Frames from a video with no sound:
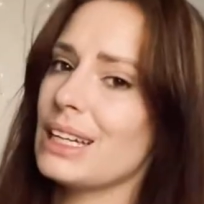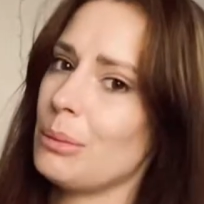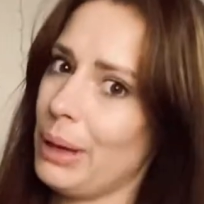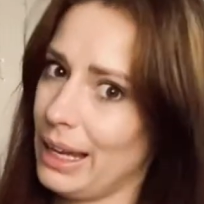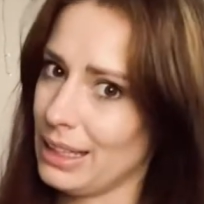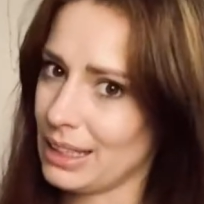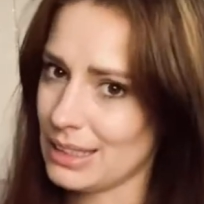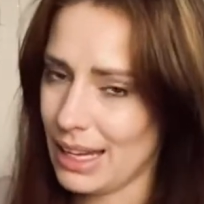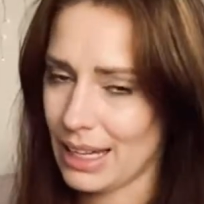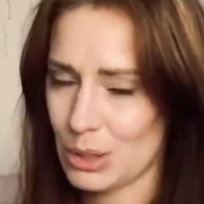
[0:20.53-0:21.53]
panic
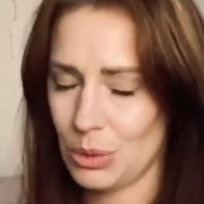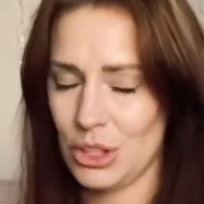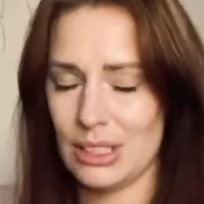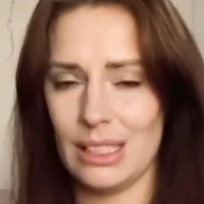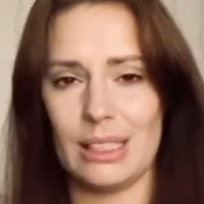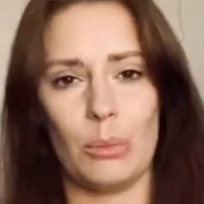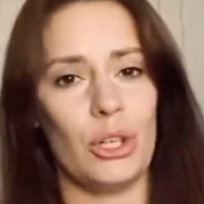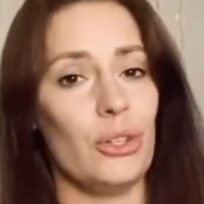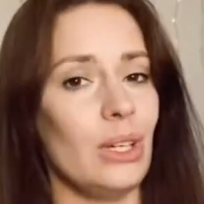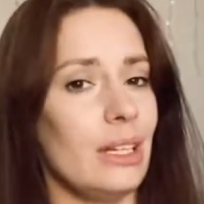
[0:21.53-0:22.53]
attacks when you see someone
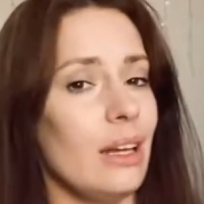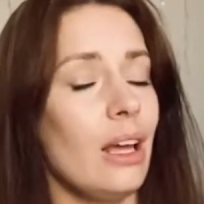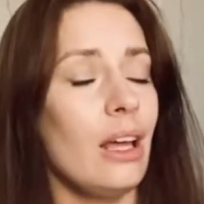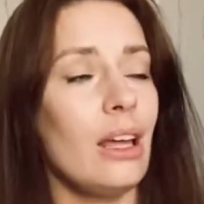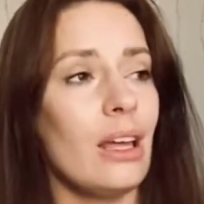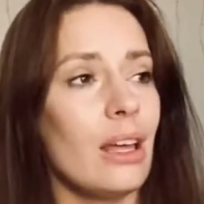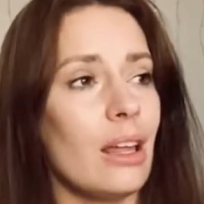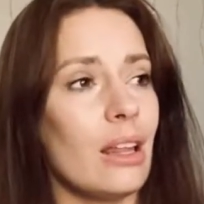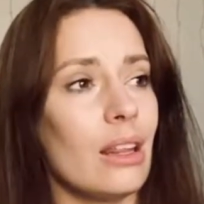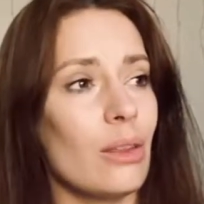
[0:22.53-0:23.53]
doing
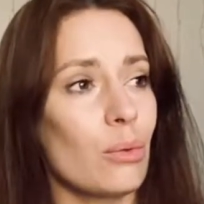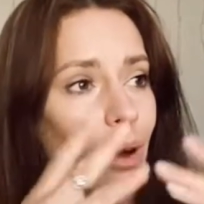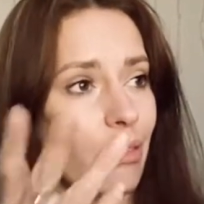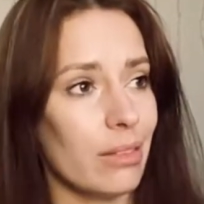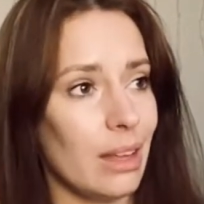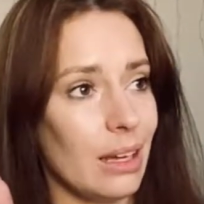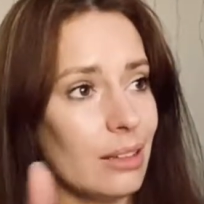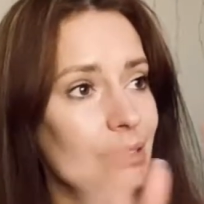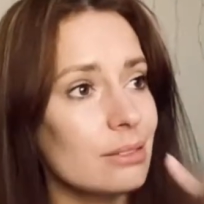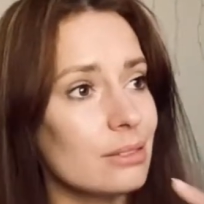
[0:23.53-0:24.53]
the wrong
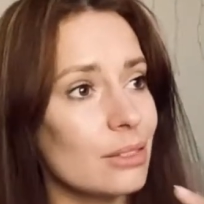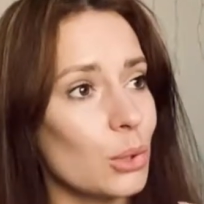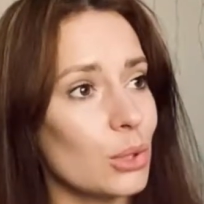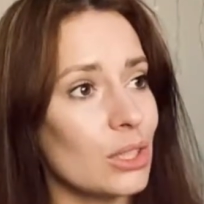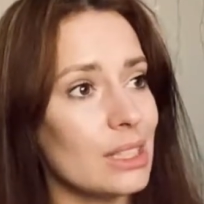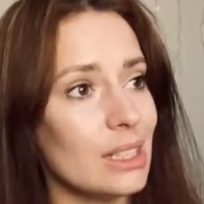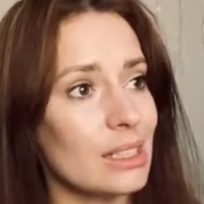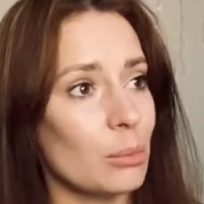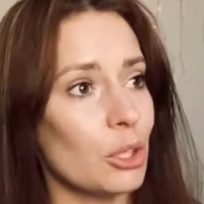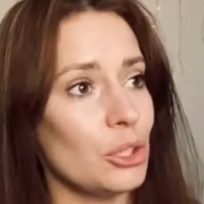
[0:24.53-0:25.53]
thing, or you see
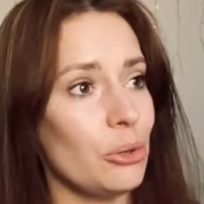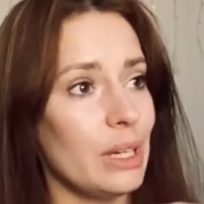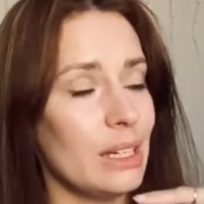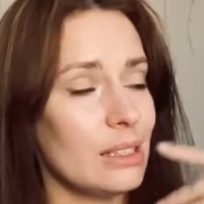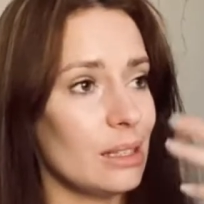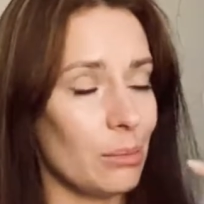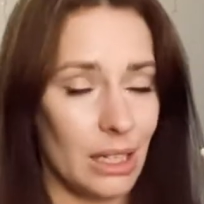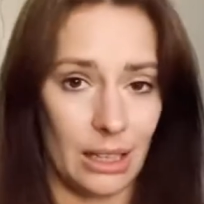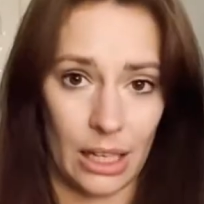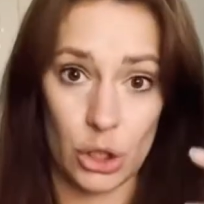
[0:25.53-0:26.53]
someone doing something
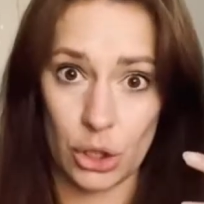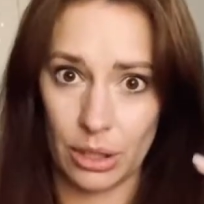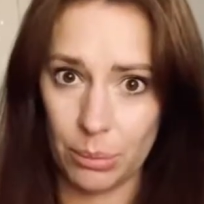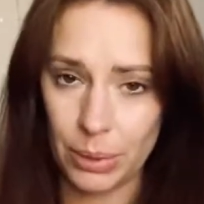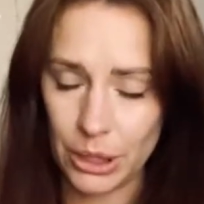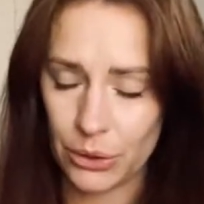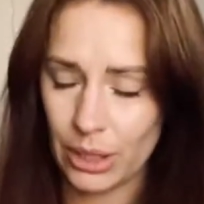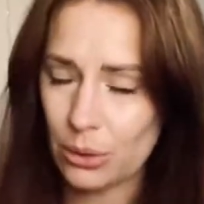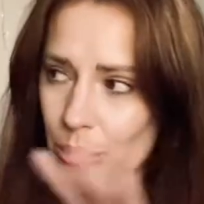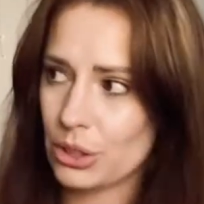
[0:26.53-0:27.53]
they shouldn't be doing,
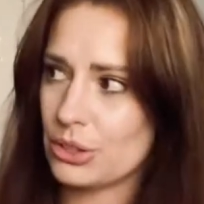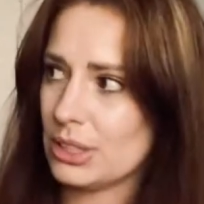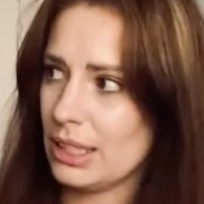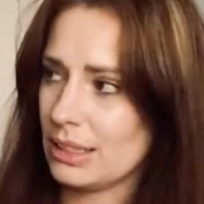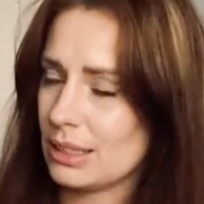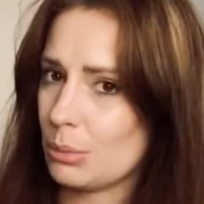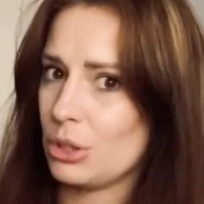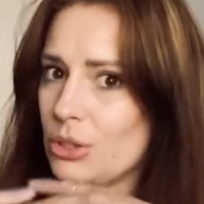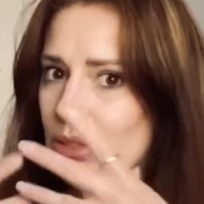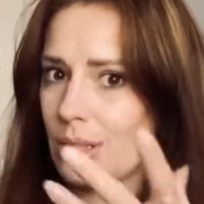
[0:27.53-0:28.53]
or you're seeing someone
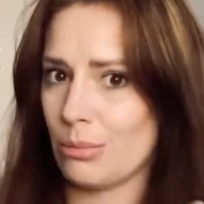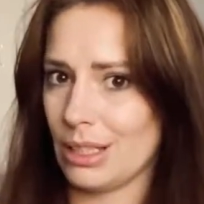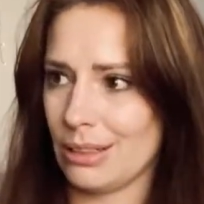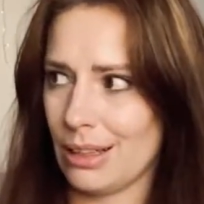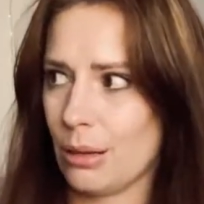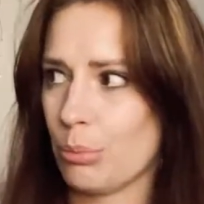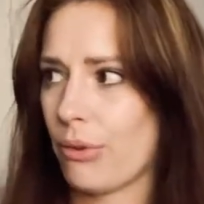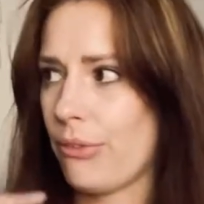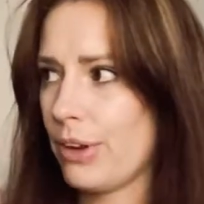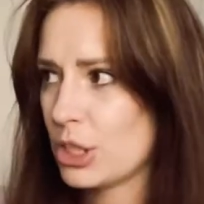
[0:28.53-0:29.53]
do something that a
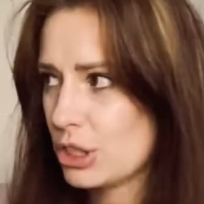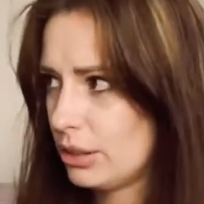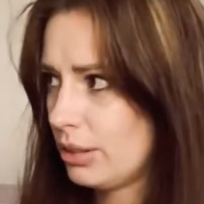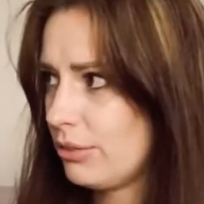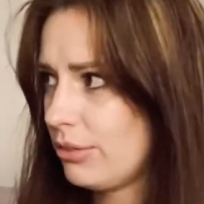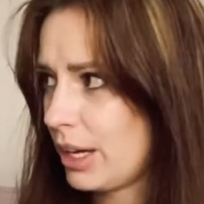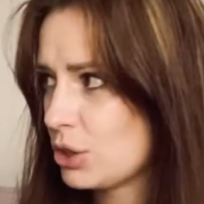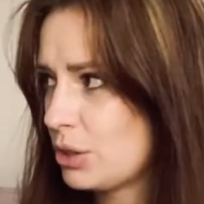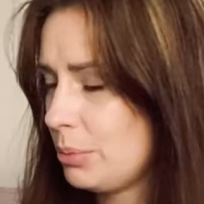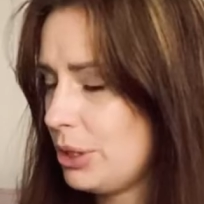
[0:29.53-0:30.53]
professional in fact
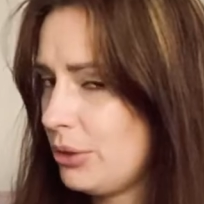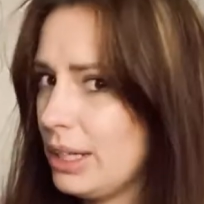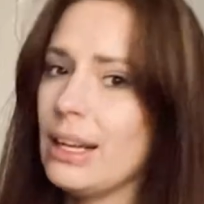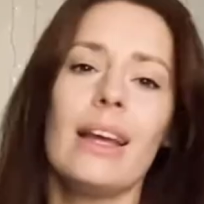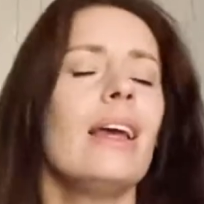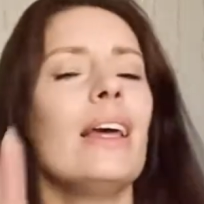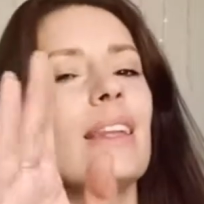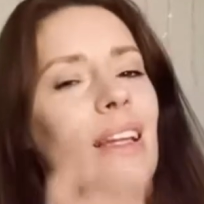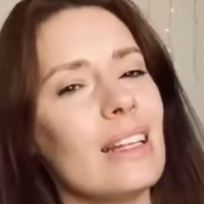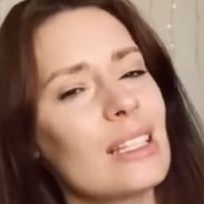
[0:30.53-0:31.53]
should be doing,
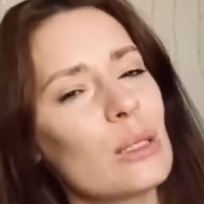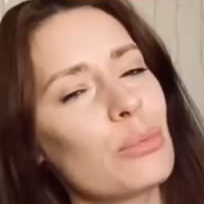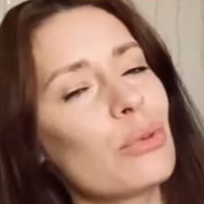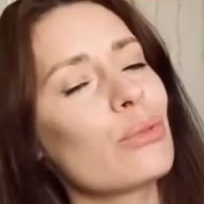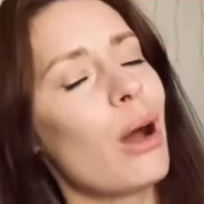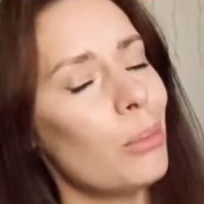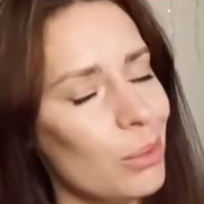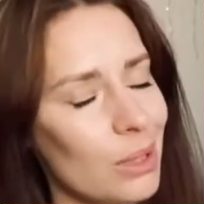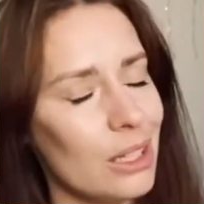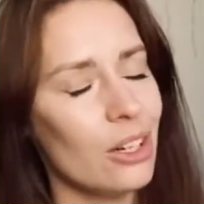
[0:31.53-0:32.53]
then this is
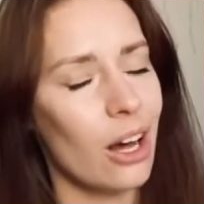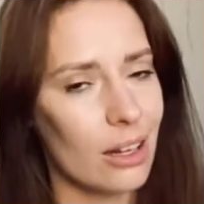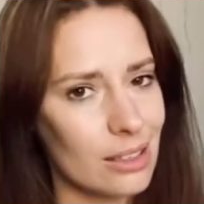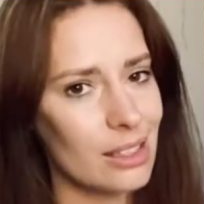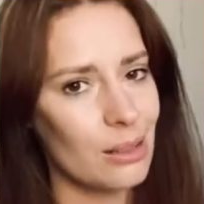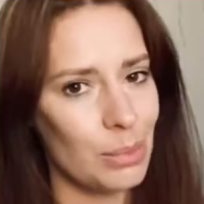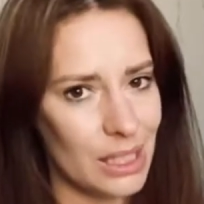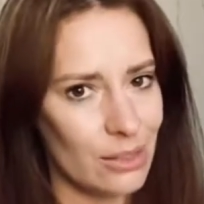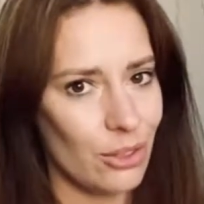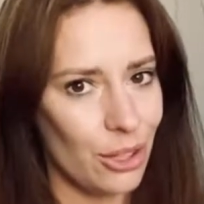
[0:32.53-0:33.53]
probably not the best
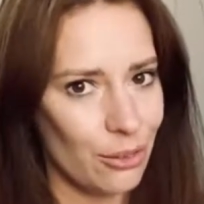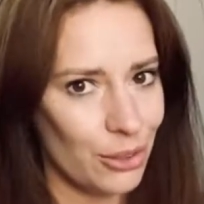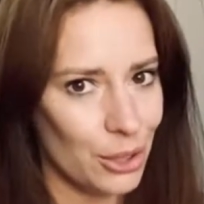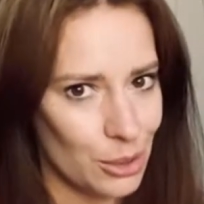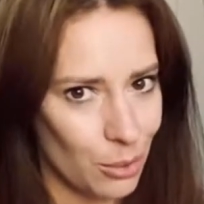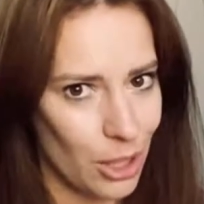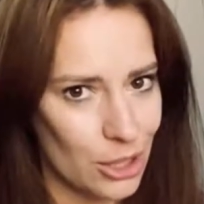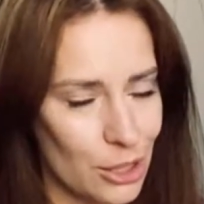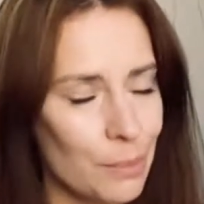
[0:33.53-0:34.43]
video for you to watch.